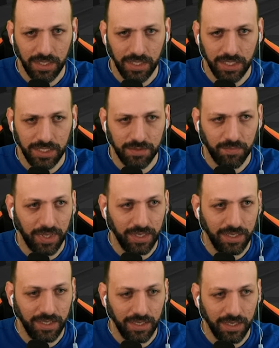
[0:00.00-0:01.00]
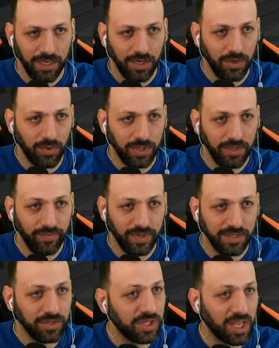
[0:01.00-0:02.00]
is by not
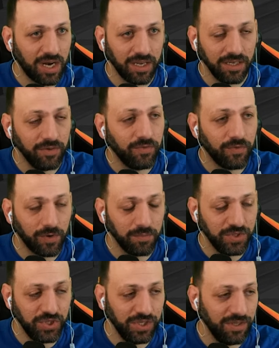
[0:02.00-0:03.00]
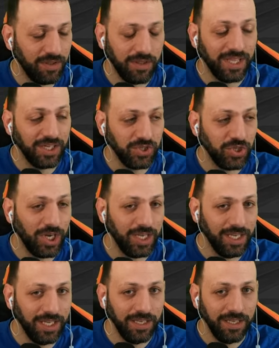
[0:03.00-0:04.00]
even dragging from the
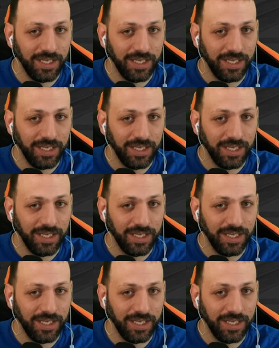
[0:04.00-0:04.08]
JE,